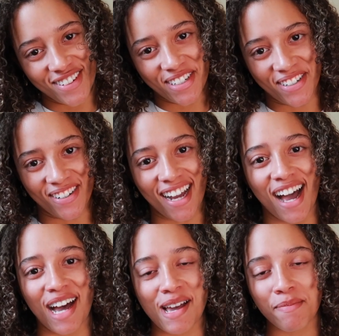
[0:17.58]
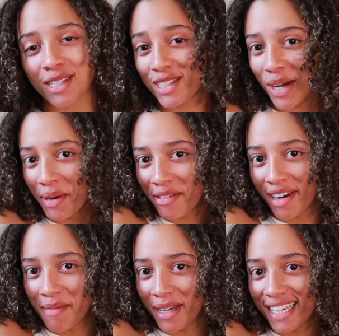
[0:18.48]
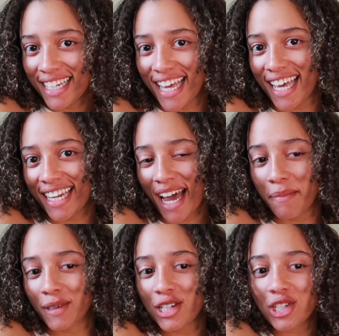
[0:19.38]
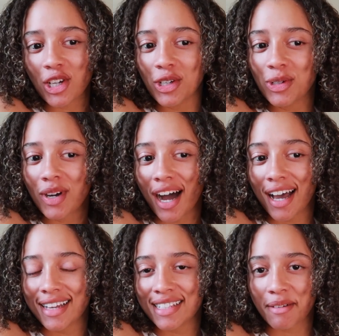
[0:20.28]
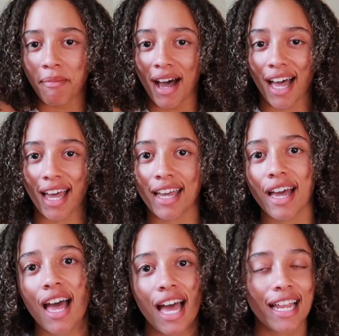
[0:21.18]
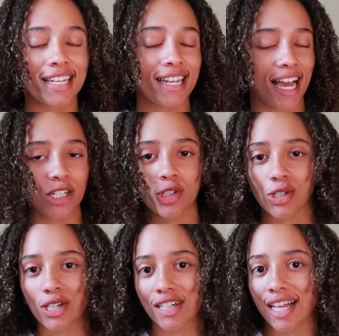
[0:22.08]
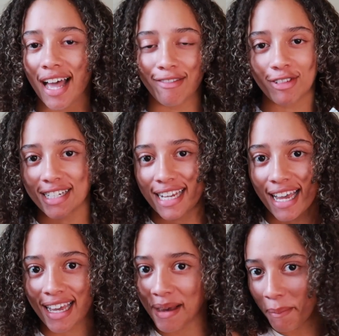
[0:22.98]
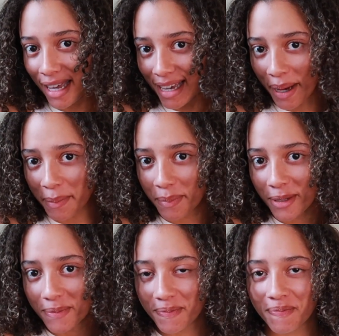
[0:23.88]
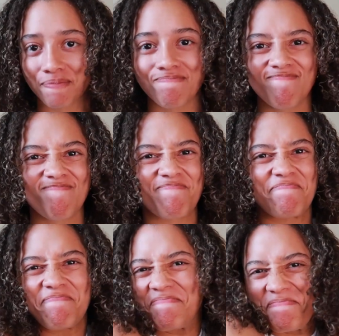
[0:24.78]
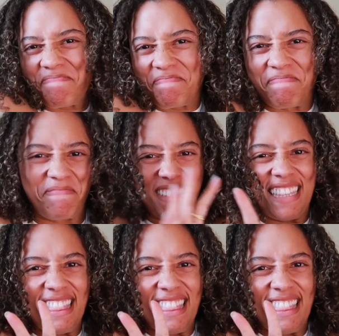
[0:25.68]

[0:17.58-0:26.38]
Vogue, I'm Zoe Raymond and I'm going to show you guys my natural everyday makeup. Mm,